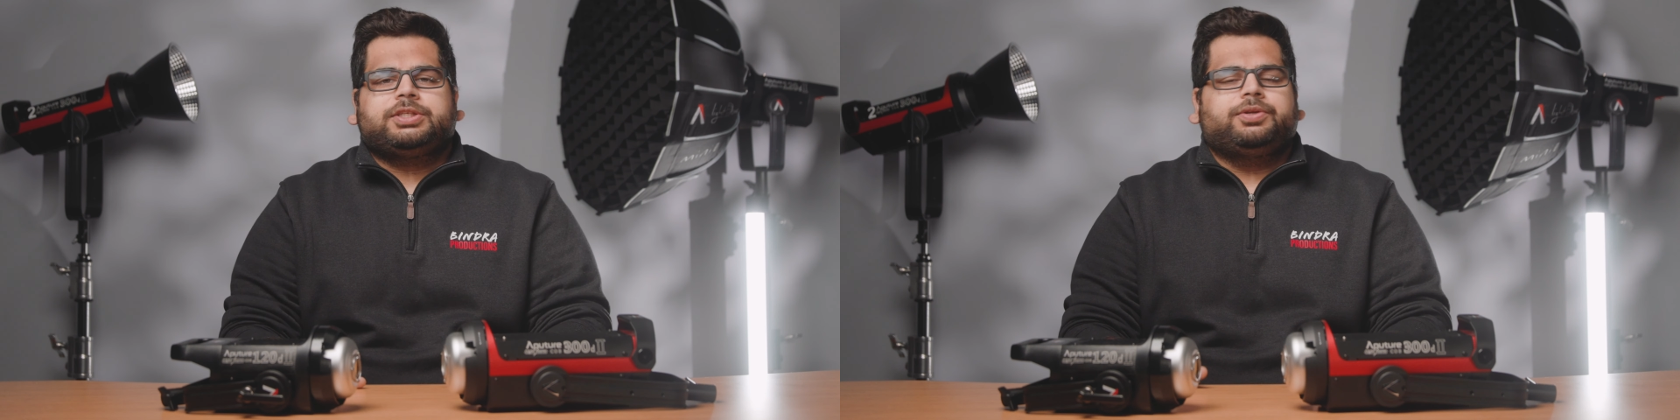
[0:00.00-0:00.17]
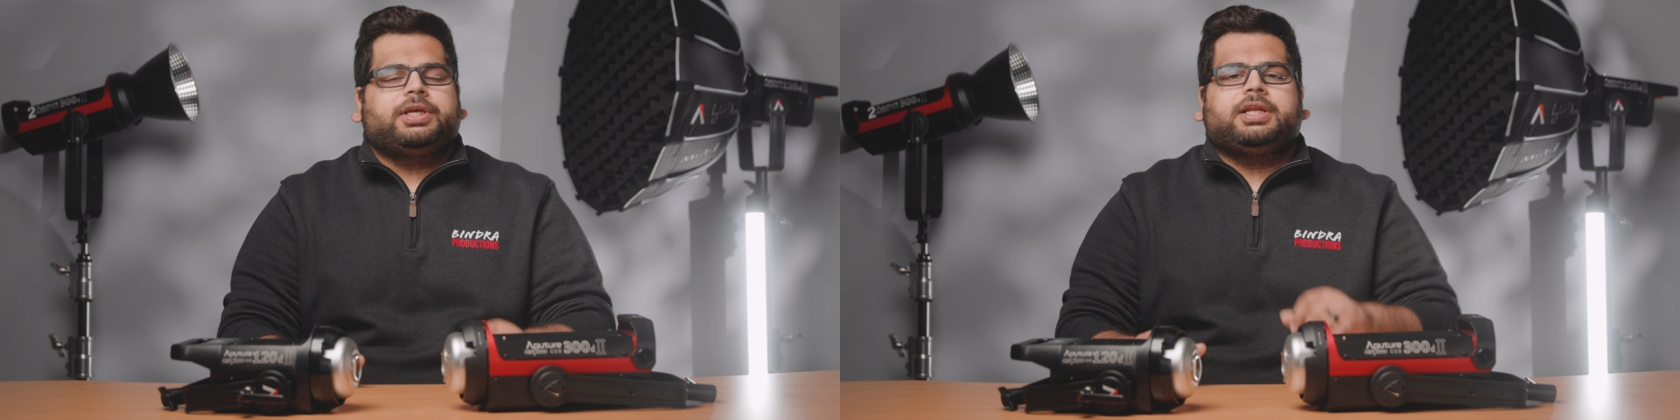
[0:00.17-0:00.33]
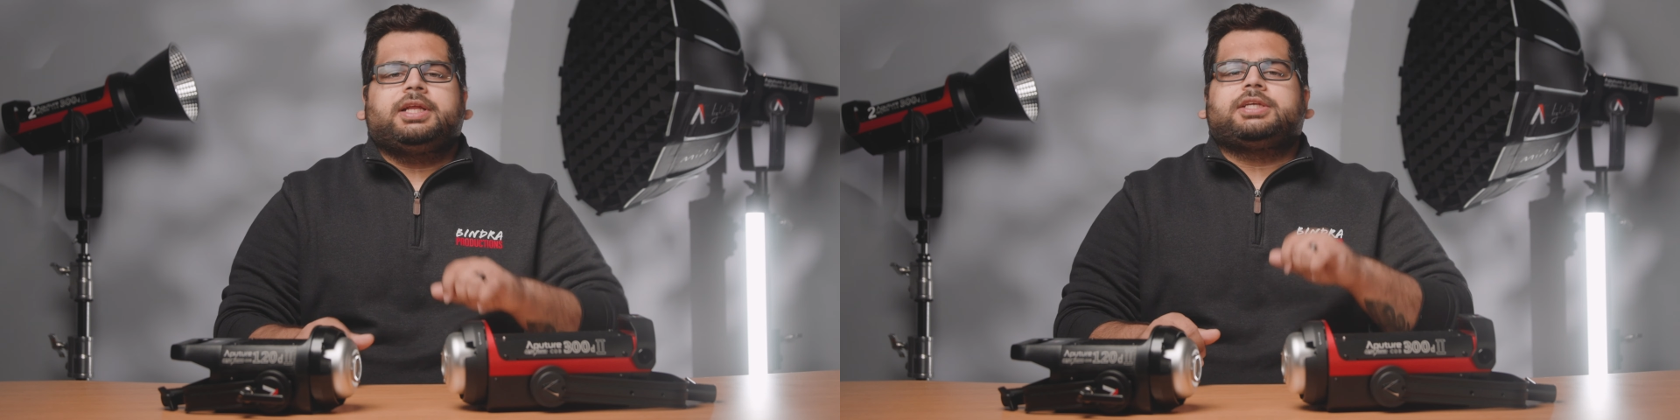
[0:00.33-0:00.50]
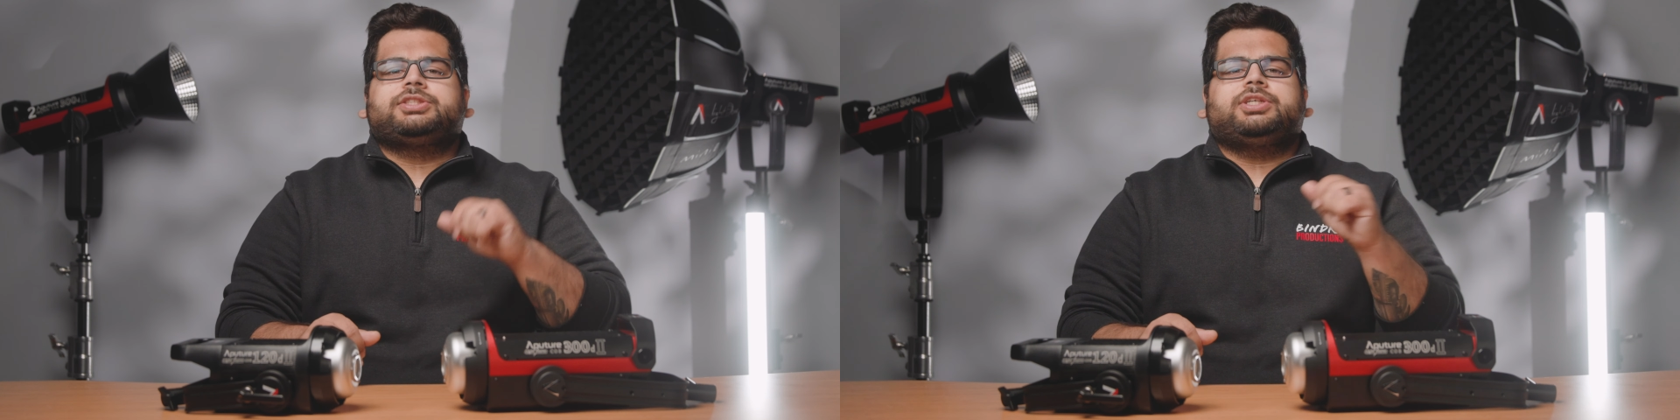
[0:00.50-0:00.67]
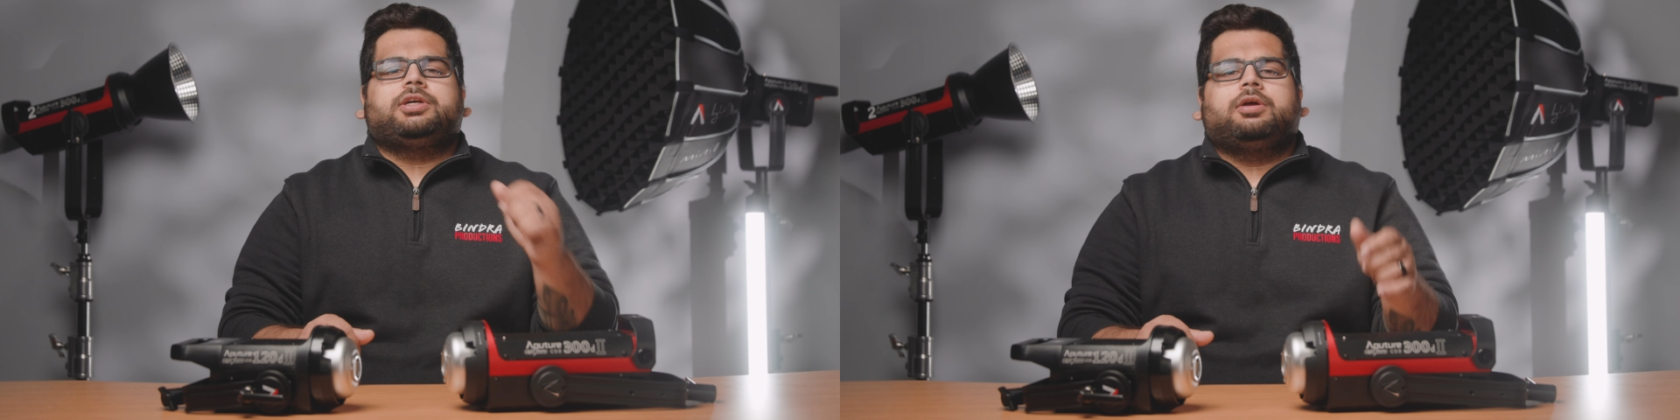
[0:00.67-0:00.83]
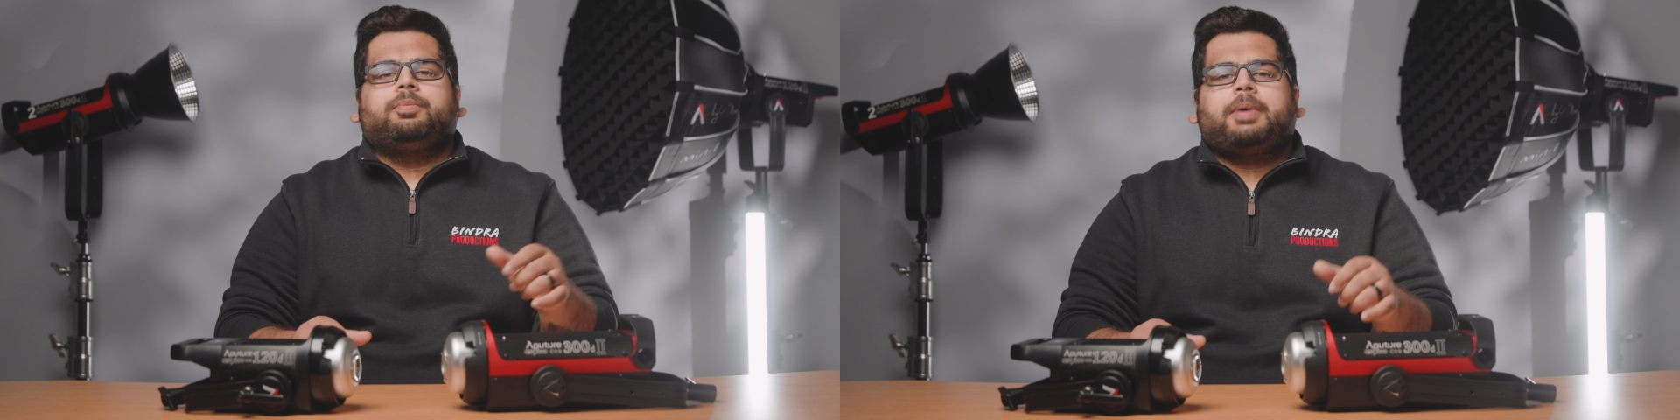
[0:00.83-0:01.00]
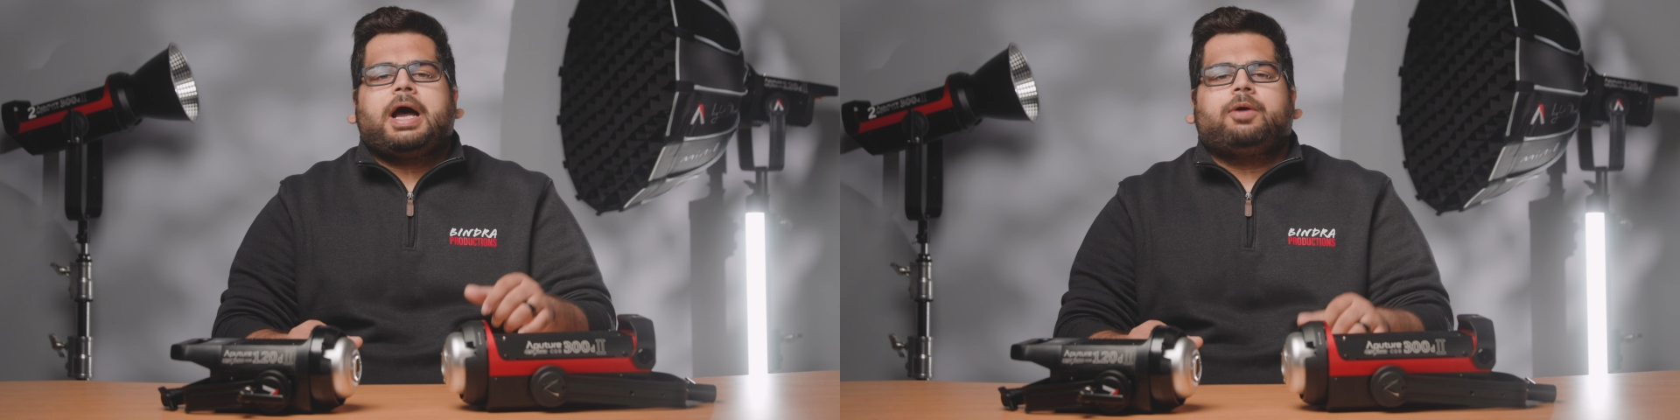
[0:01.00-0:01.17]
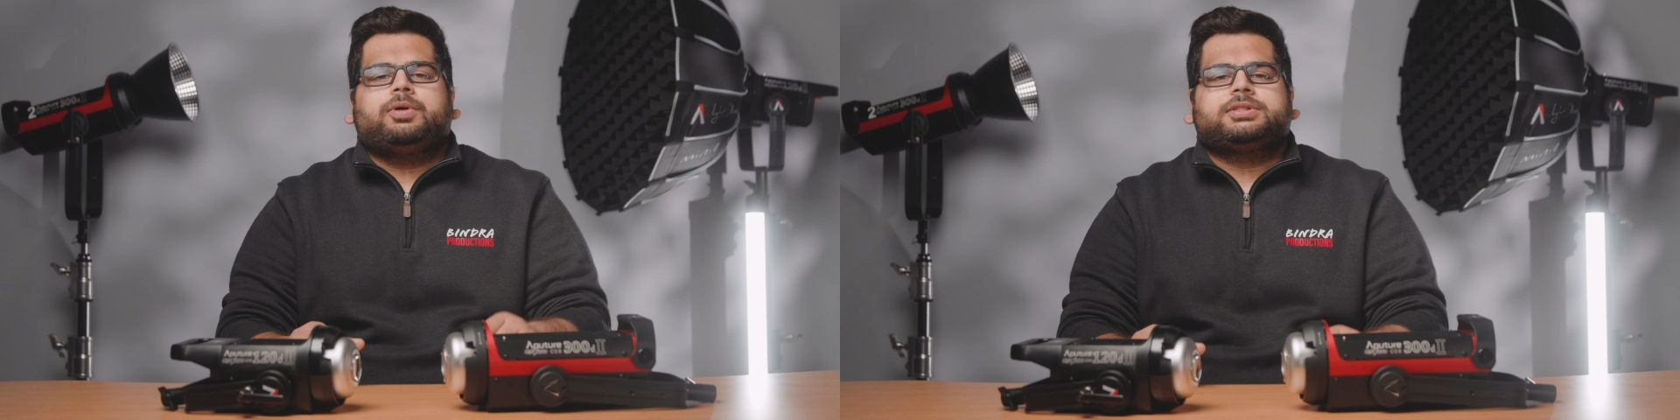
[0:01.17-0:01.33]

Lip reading: You needed external power